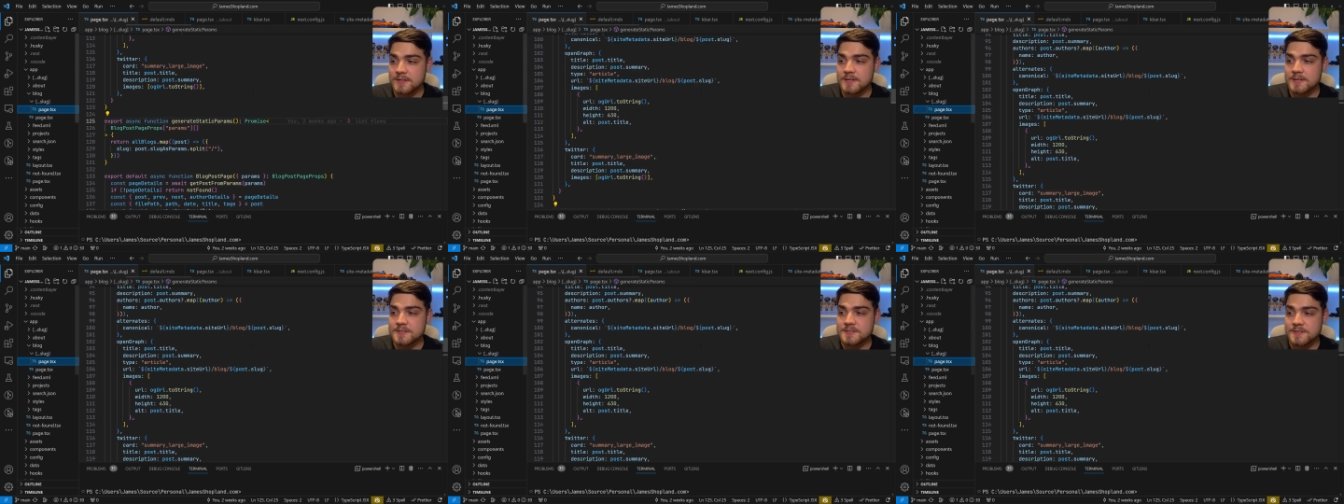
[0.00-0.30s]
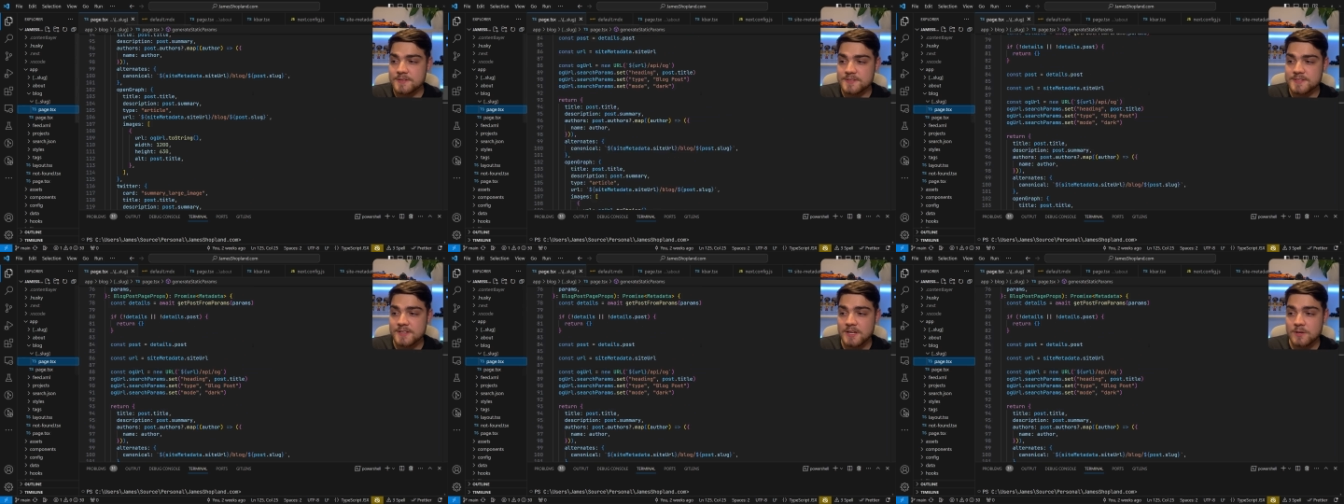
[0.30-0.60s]
So
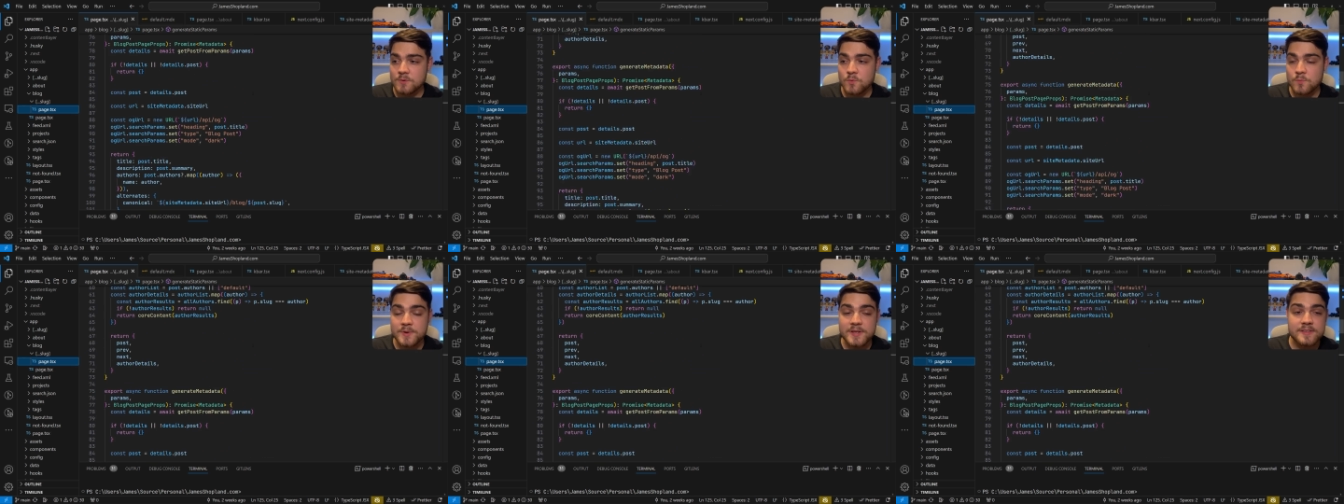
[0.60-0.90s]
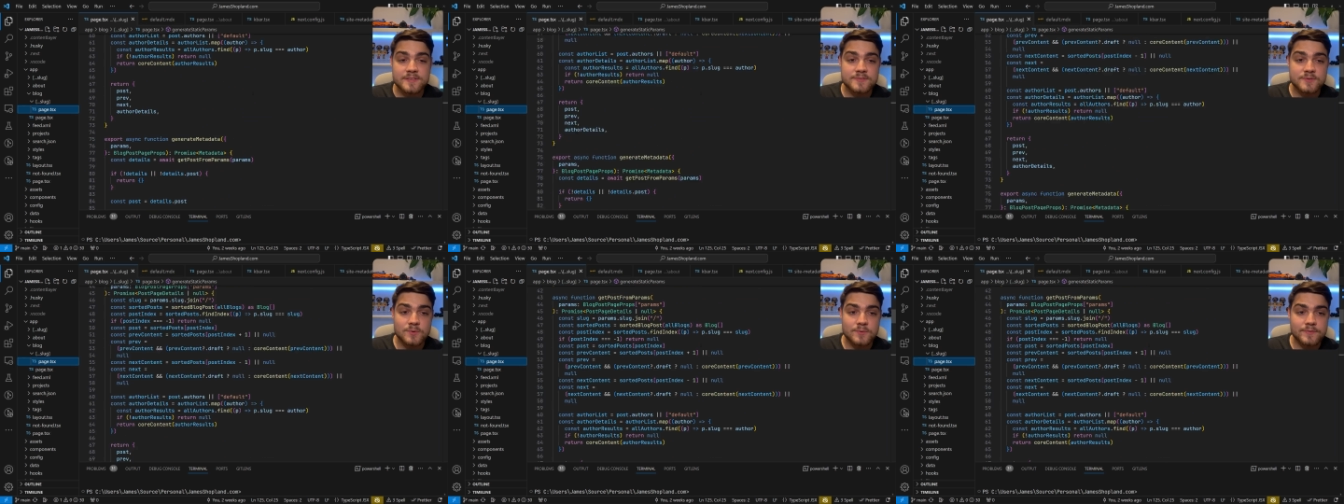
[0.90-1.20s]
the slug will be
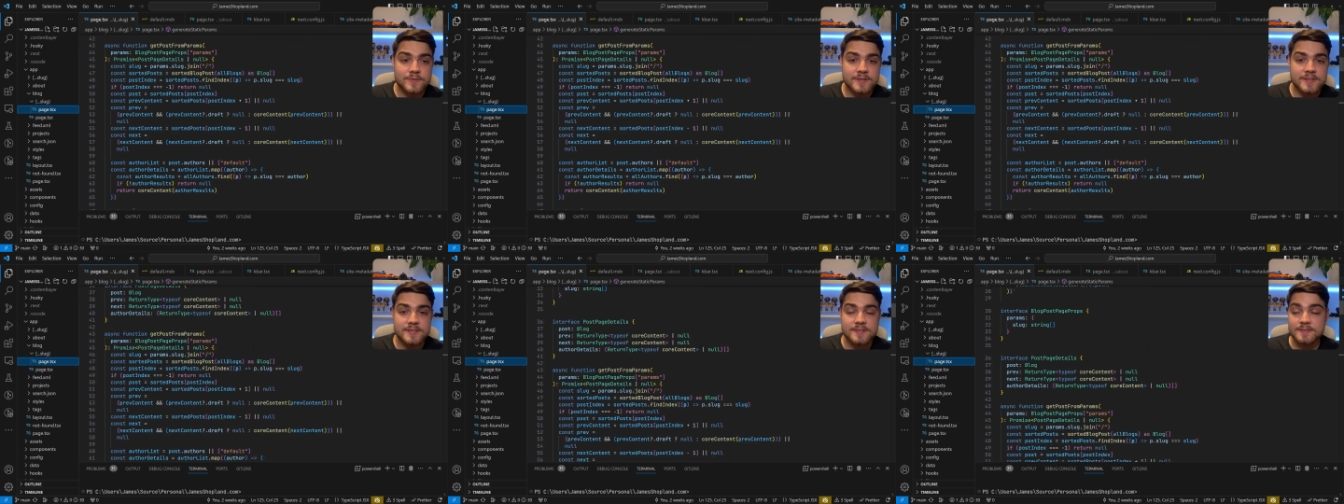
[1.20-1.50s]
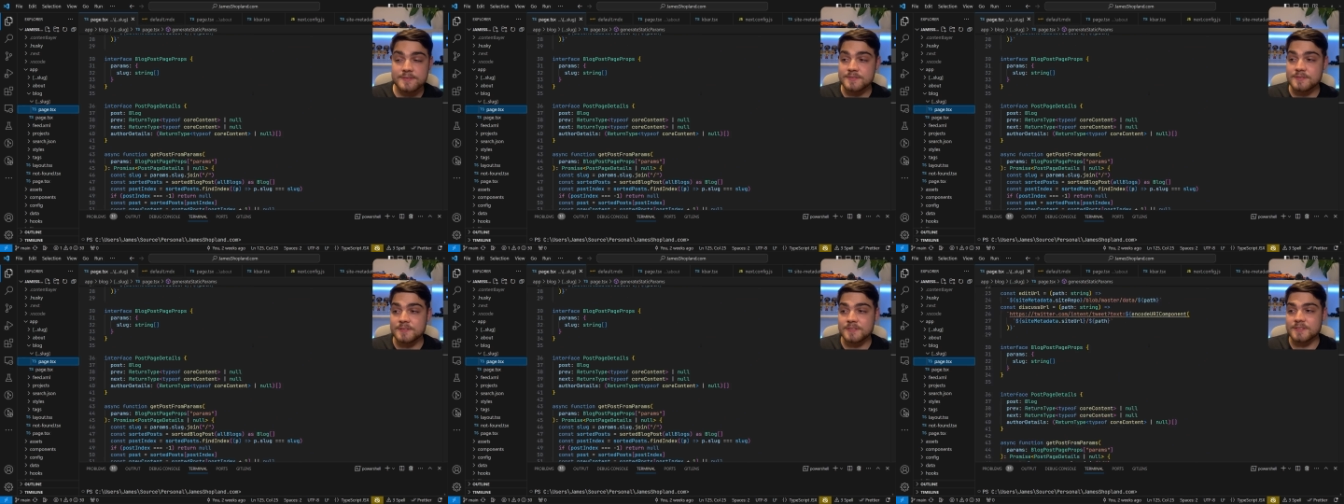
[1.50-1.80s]
sort of the
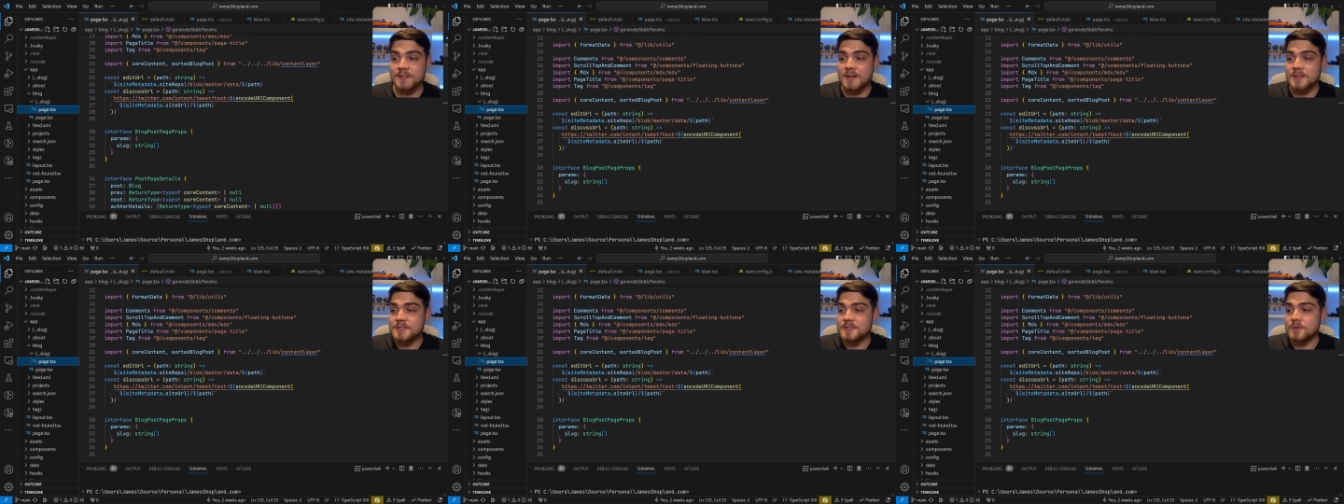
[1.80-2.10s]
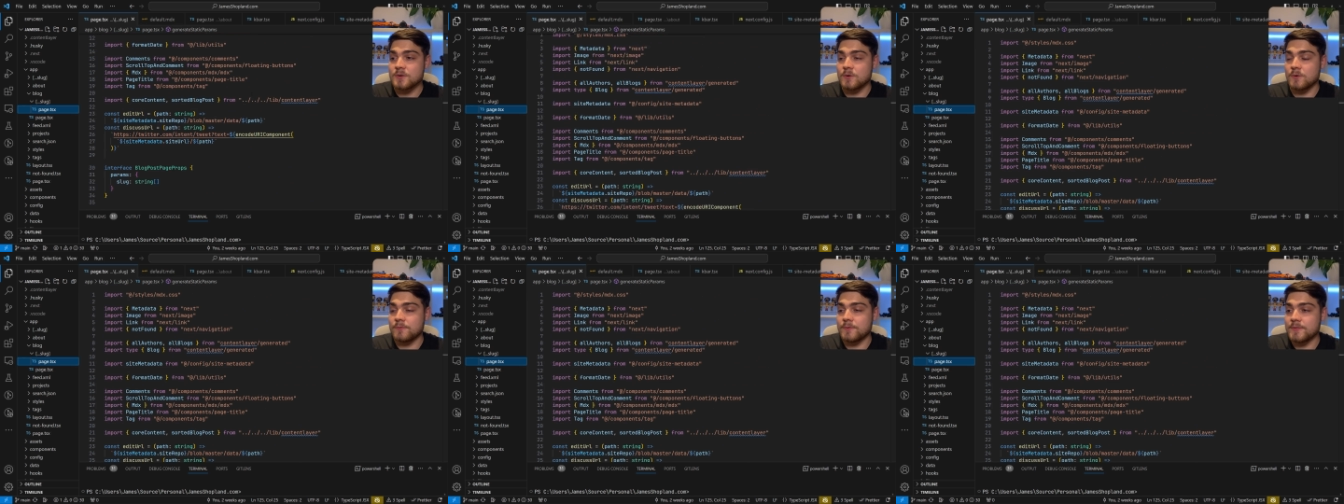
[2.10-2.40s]
title
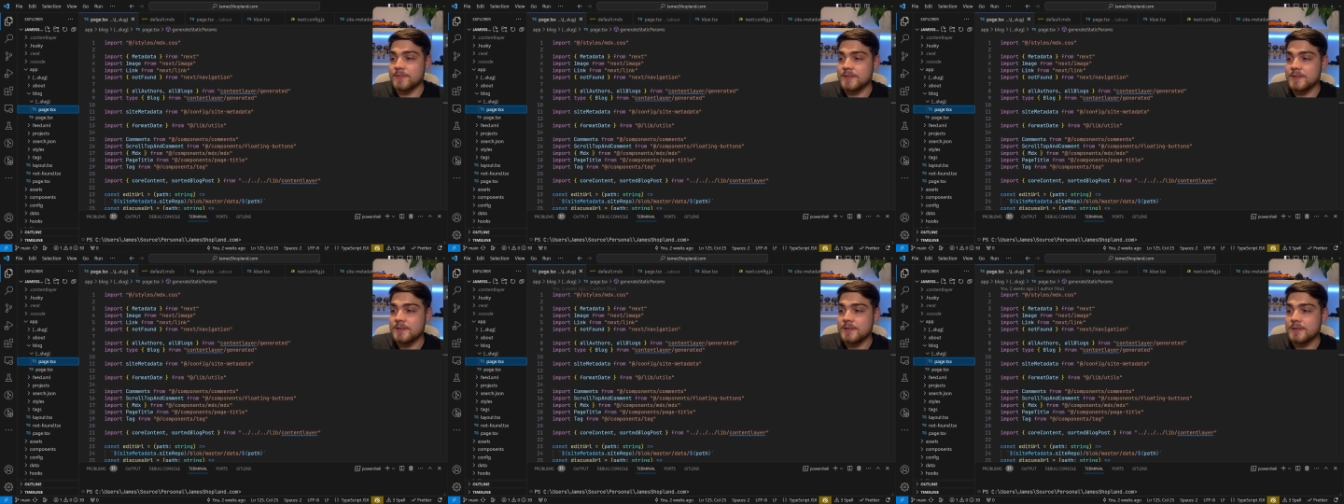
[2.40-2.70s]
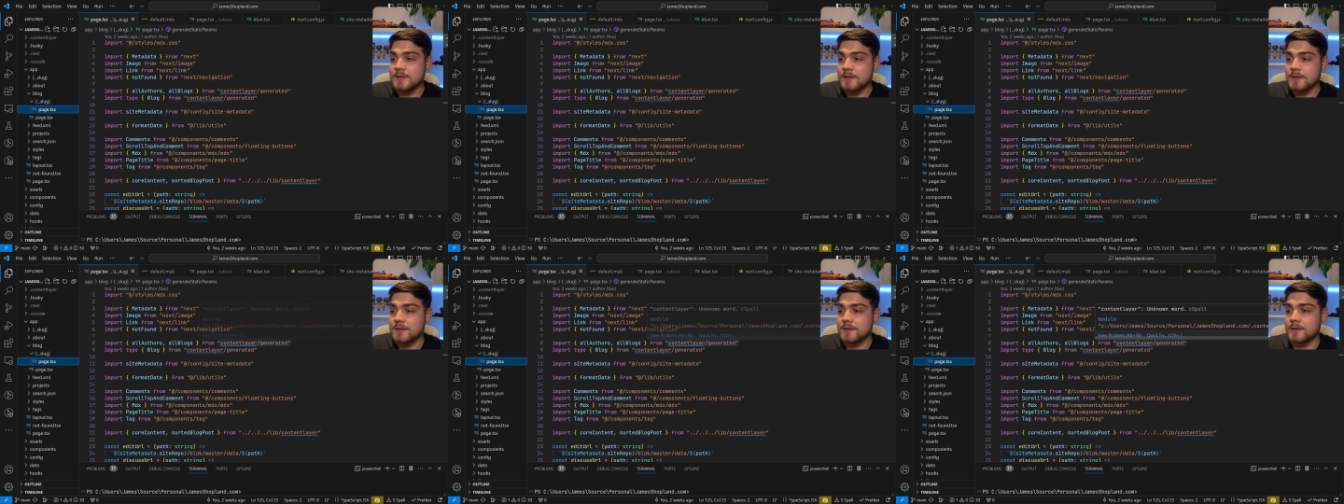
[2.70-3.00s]
of
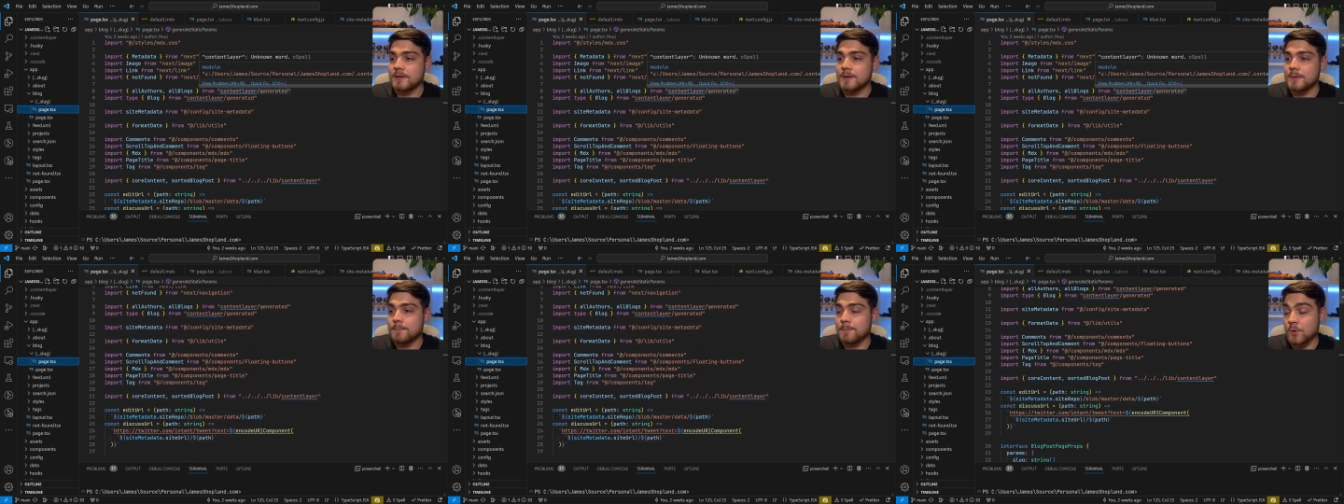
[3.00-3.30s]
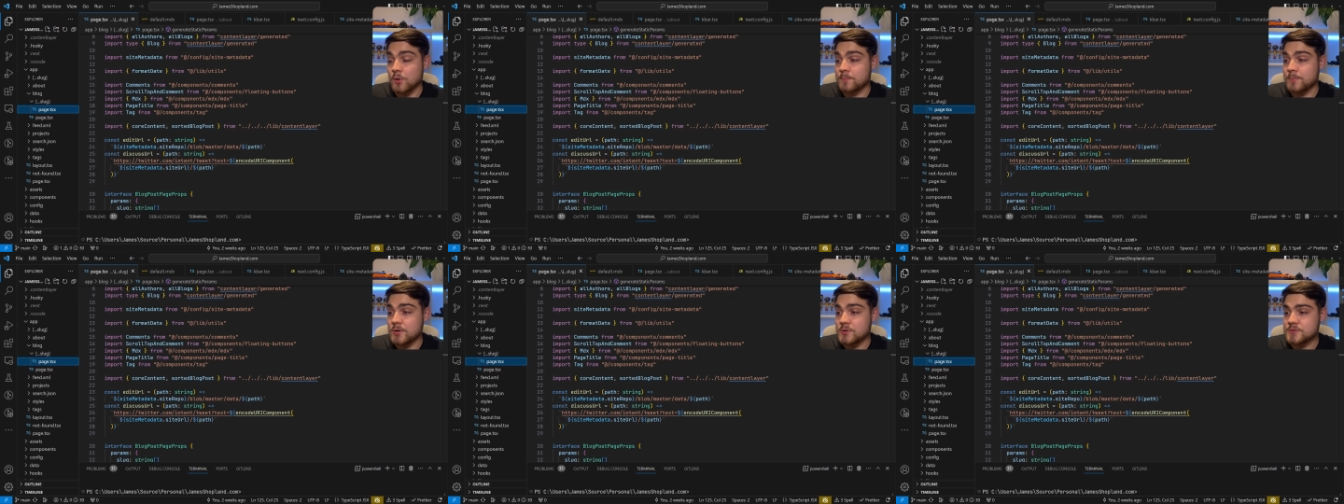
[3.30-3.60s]
the
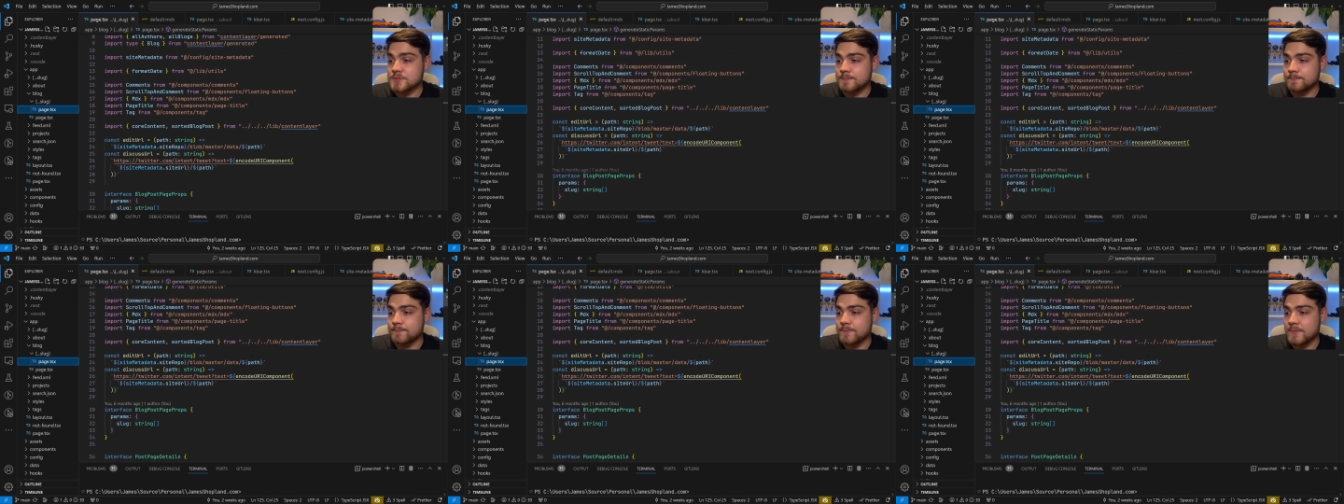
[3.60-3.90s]
blog post.